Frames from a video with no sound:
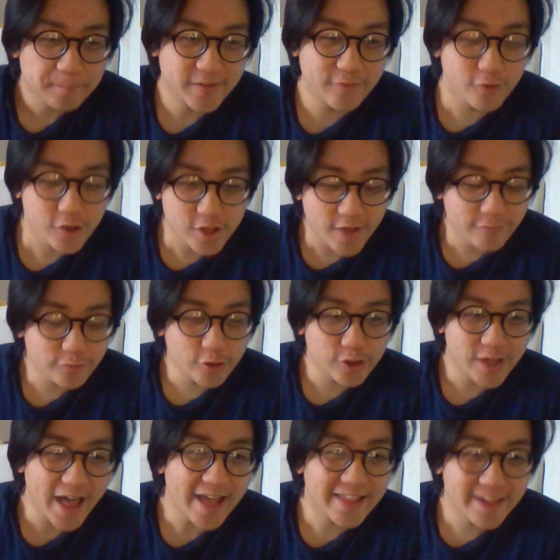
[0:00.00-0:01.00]
If you're
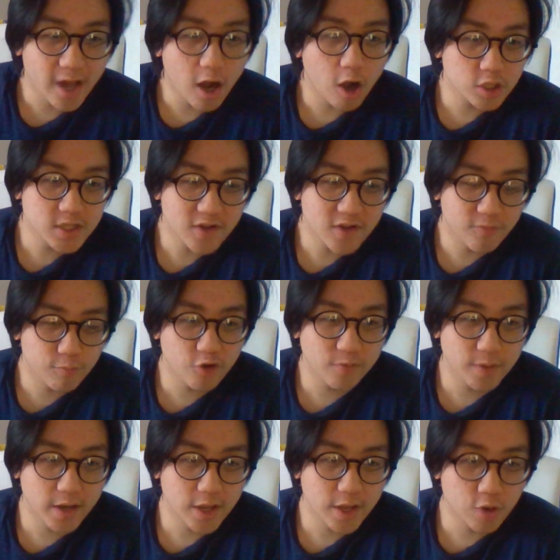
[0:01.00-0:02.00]
that young on
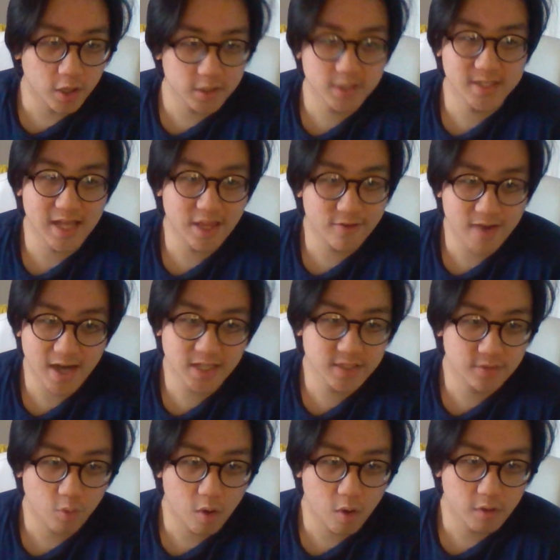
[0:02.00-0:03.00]
self-improvement and you understand the realities
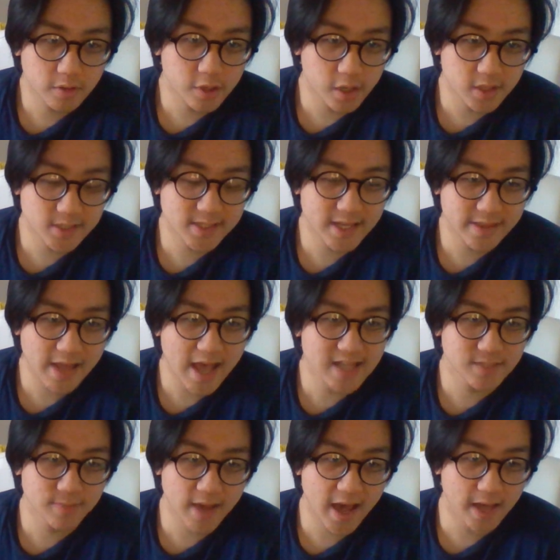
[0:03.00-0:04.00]
of the world, you understand that
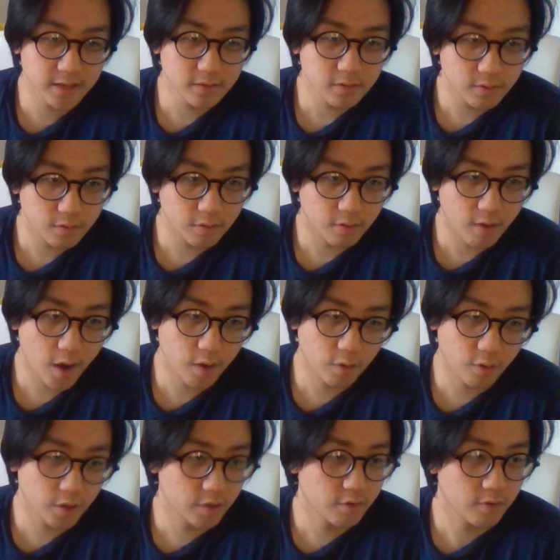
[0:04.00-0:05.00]
as a man, right?
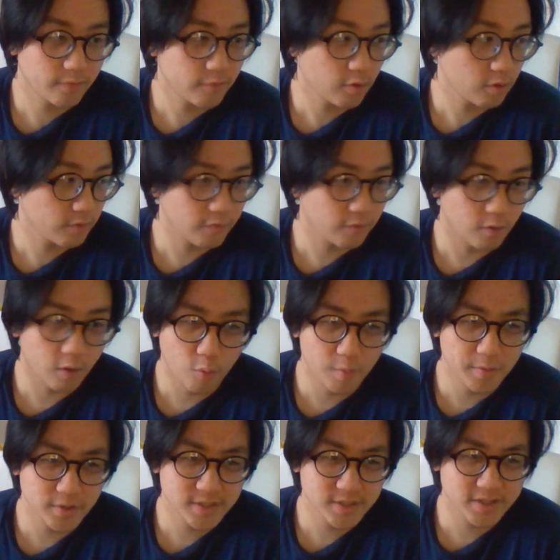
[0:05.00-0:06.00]
Or I don't know if you're a
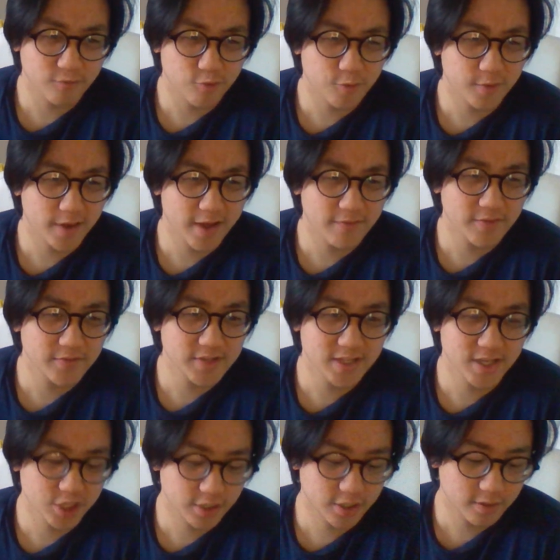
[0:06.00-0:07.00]
woman on self-improvement. I've never seen
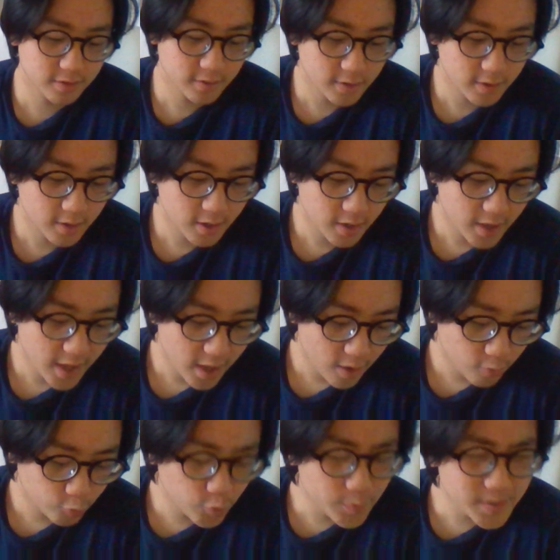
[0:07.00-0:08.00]
that shit.
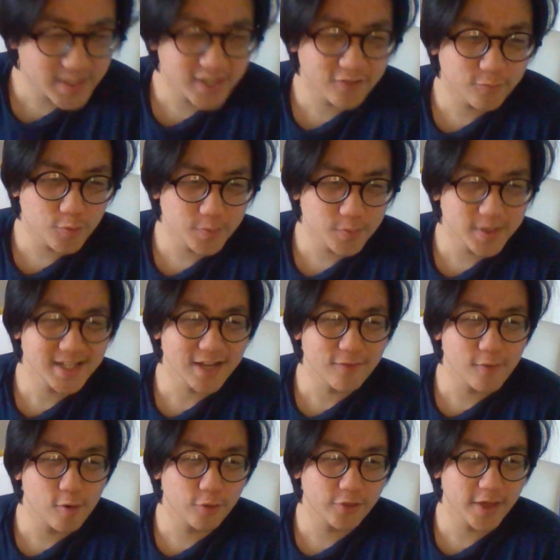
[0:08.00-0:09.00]
Woman self-improvement, is that a
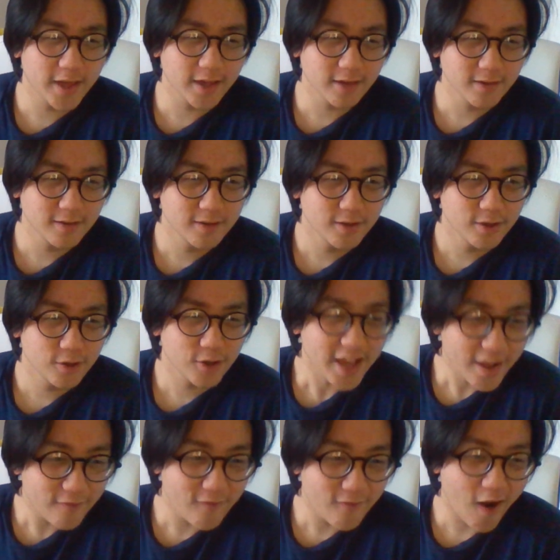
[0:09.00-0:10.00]
real thing? Can I
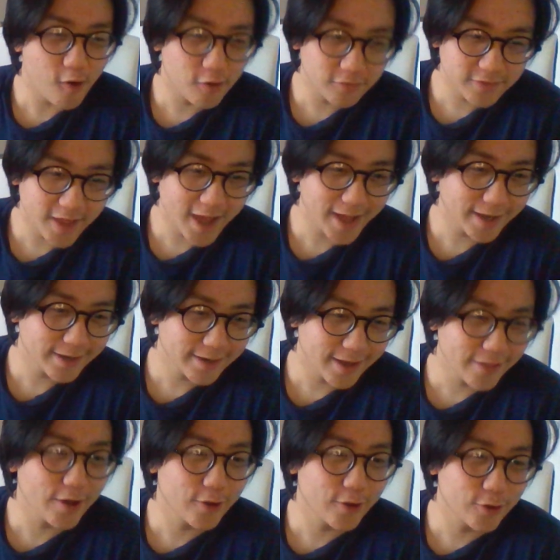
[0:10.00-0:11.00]
get viral off that?
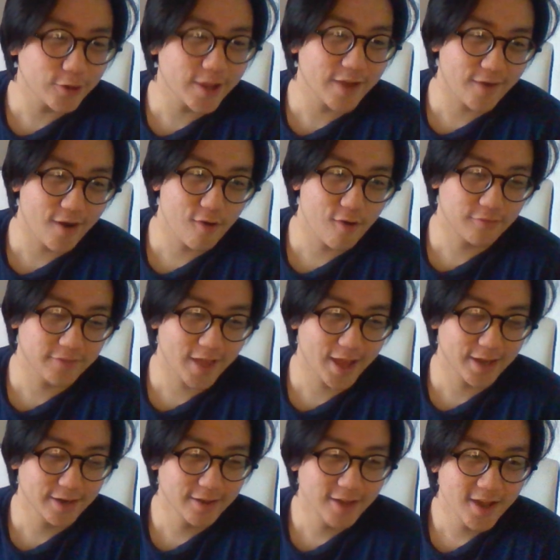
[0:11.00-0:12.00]
I think I could get viral off
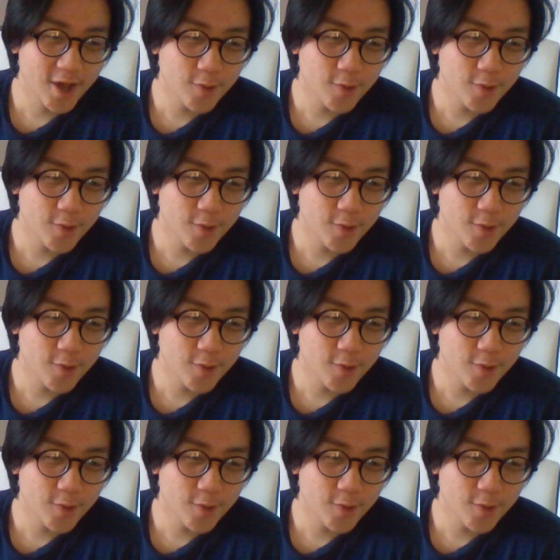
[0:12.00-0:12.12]
that.